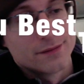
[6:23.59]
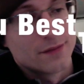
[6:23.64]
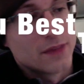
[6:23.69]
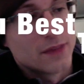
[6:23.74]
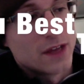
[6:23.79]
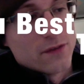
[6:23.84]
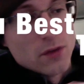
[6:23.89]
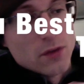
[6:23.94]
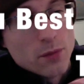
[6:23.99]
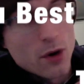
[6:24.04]

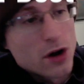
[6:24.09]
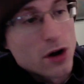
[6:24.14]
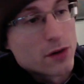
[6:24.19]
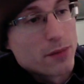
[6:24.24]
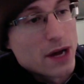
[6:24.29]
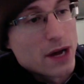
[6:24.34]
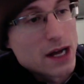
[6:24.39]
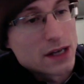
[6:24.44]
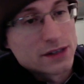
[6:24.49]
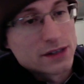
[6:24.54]
If you bought a
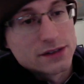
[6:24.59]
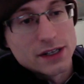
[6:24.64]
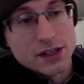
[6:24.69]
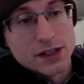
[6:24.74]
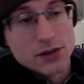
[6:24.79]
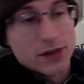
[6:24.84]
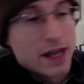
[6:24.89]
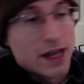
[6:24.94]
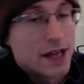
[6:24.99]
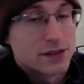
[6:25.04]
box and you
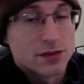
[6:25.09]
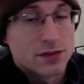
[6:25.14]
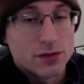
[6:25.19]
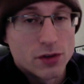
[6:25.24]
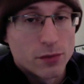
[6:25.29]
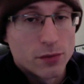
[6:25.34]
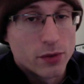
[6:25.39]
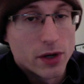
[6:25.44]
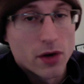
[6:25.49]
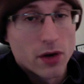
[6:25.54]
canceled
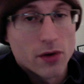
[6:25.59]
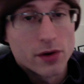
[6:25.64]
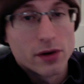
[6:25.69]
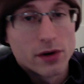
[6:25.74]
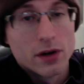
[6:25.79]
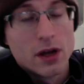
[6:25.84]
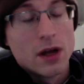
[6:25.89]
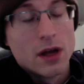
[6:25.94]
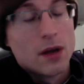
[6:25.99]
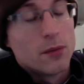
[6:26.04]
your
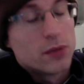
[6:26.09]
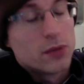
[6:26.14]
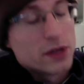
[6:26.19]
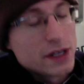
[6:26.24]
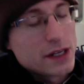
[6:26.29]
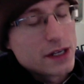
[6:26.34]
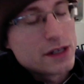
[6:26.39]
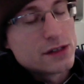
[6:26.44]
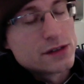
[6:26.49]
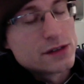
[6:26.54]
pre-order,
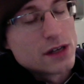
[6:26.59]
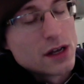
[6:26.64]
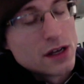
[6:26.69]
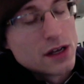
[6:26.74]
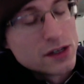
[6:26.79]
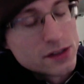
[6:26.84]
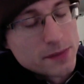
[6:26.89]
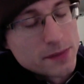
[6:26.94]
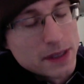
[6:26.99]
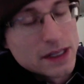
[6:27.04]
please
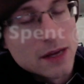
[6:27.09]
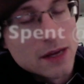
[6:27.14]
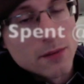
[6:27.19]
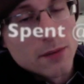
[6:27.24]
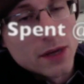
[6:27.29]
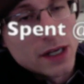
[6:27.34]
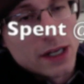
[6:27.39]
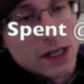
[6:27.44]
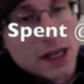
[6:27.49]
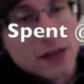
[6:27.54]
spend that
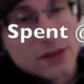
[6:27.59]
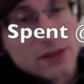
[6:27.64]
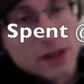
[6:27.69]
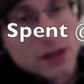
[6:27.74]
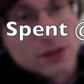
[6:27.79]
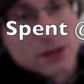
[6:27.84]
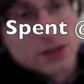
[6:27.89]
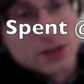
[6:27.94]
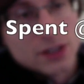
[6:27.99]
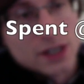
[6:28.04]
money at the
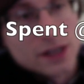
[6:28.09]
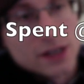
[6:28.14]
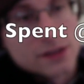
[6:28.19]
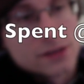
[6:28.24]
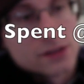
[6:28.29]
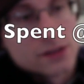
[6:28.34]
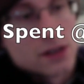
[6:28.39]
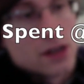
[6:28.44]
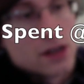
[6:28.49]
LGS.